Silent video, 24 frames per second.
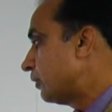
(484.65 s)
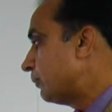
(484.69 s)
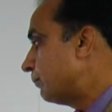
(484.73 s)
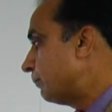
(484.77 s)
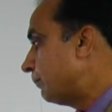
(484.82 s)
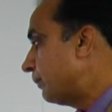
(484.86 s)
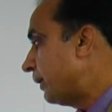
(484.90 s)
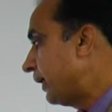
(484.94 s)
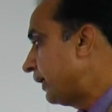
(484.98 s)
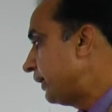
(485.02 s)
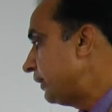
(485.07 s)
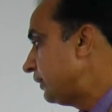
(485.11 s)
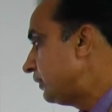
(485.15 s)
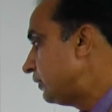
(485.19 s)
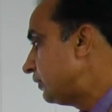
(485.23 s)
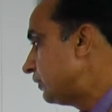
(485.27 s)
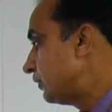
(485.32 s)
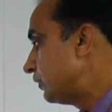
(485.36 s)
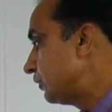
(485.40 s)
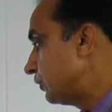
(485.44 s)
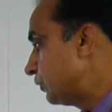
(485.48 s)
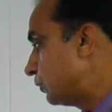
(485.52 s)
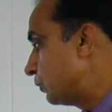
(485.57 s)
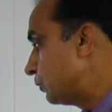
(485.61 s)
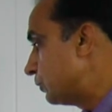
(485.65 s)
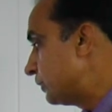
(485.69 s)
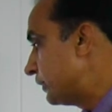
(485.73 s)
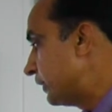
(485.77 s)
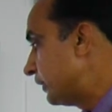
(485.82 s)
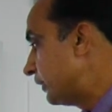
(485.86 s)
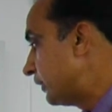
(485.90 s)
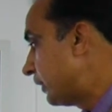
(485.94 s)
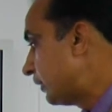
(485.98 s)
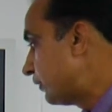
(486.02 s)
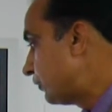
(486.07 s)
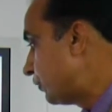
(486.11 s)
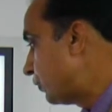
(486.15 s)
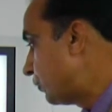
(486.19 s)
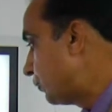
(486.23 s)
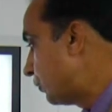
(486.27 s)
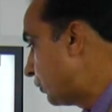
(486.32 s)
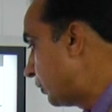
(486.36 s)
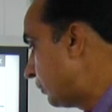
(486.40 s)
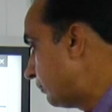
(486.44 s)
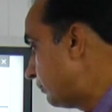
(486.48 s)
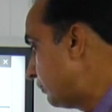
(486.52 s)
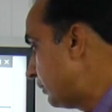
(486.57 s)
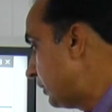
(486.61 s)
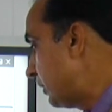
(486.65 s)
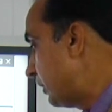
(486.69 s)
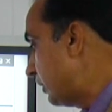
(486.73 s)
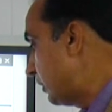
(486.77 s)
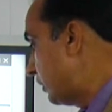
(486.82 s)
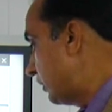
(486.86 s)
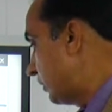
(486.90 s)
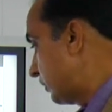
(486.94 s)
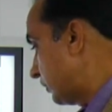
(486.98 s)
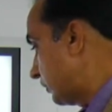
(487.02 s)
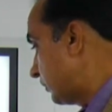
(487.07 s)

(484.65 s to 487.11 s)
combined using the theorem